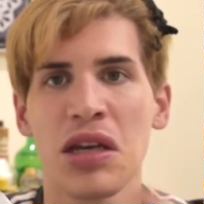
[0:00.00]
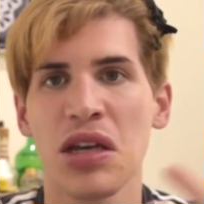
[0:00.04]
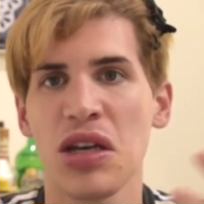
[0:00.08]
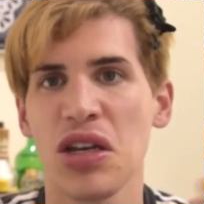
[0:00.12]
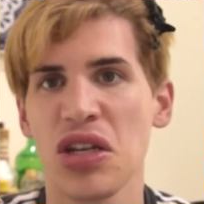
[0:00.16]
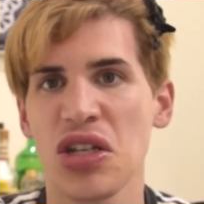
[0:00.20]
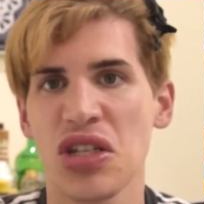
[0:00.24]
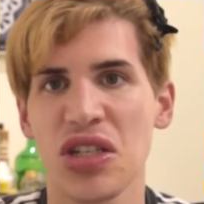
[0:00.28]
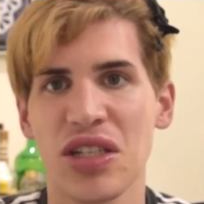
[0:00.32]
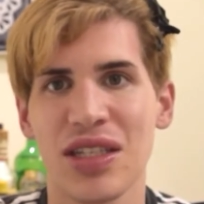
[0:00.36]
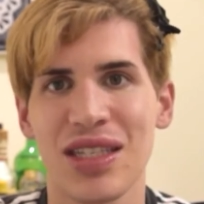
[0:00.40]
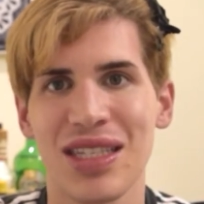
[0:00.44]

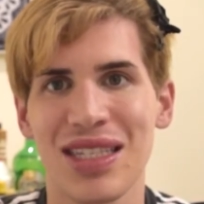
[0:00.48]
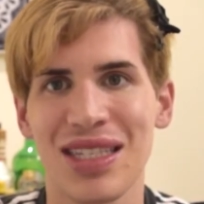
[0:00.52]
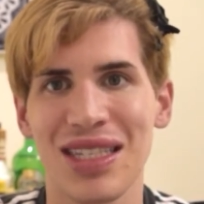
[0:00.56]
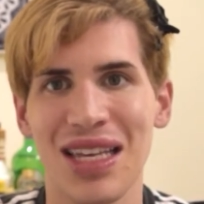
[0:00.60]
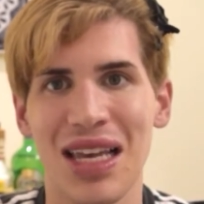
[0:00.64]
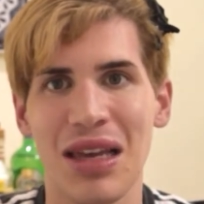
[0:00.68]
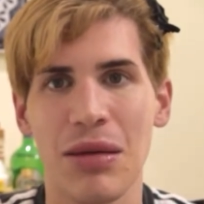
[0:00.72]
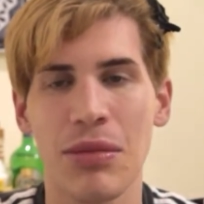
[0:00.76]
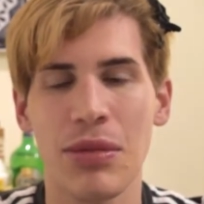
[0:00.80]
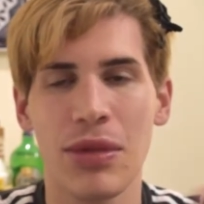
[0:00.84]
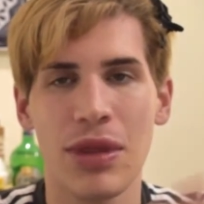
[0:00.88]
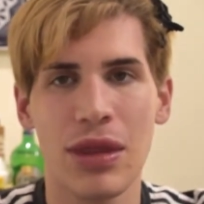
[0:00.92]
It's just the
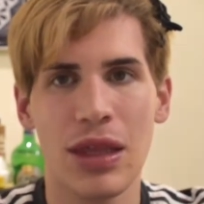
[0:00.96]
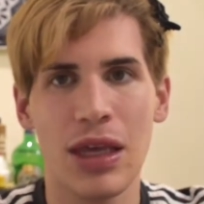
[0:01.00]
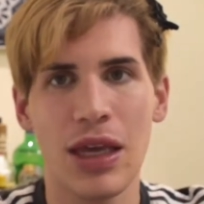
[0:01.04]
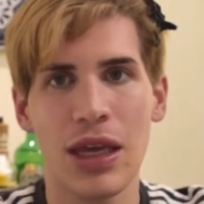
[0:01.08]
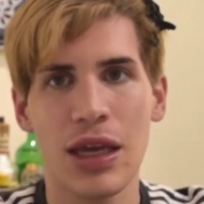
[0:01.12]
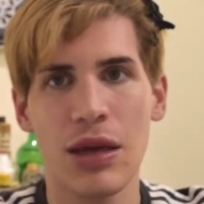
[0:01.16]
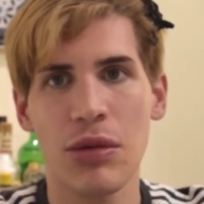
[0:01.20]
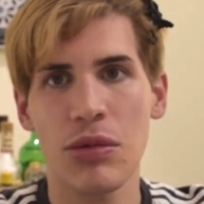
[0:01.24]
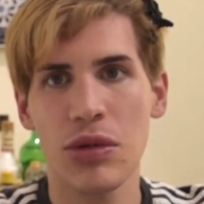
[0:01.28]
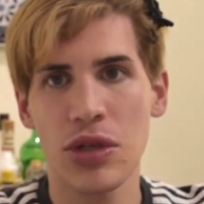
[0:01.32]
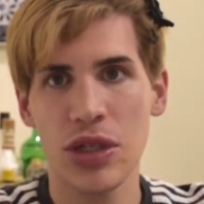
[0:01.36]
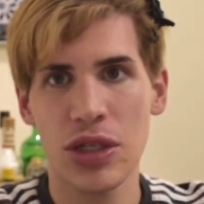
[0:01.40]
same
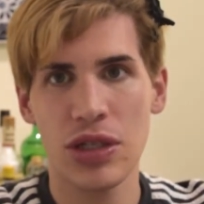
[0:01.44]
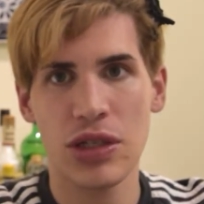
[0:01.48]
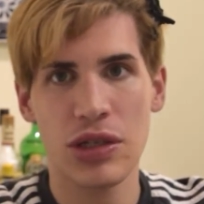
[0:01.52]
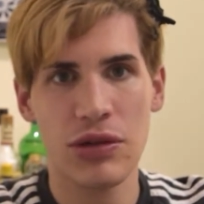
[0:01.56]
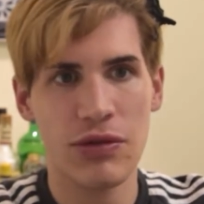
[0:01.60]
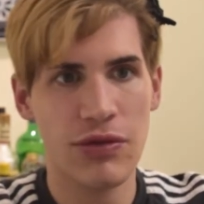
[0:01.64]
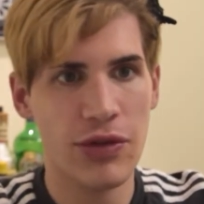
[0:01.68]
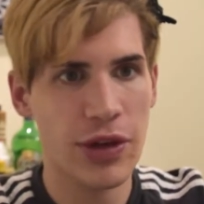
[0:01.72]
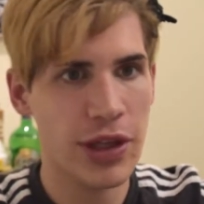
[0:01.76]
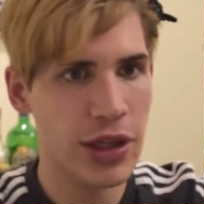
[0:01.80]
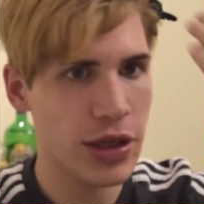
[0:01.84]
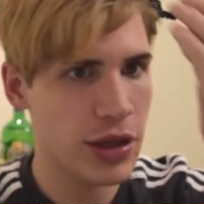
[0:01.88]
thing, which is a
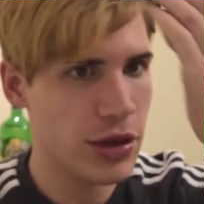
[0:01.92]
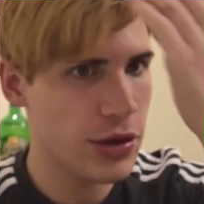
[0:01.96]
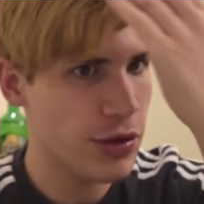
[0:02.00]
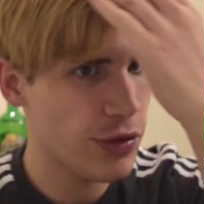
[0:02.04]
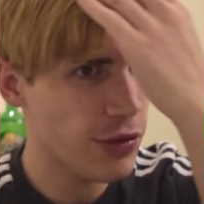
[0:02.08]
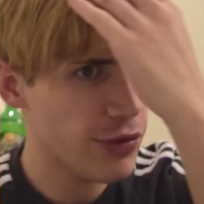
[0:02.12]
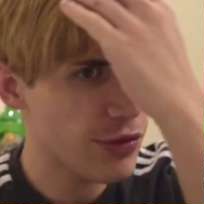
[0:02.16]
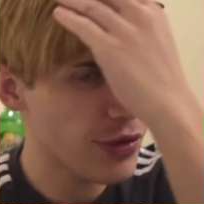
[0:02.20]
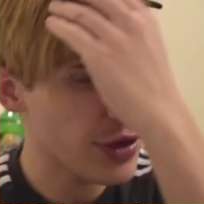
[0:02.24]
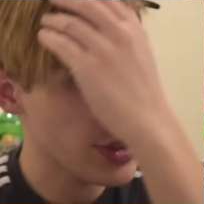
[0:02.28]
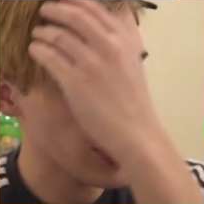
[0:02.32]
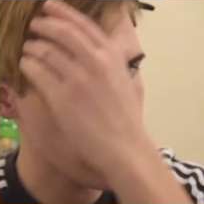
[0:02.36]
really cool
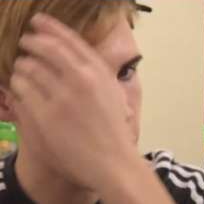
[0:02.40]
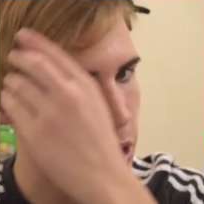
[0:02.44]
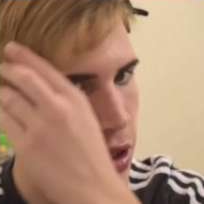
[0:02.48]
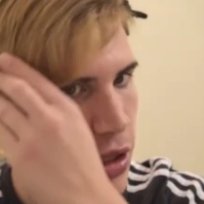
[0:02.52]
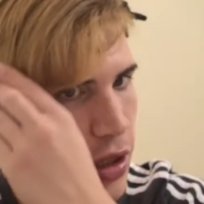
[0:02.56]
feature.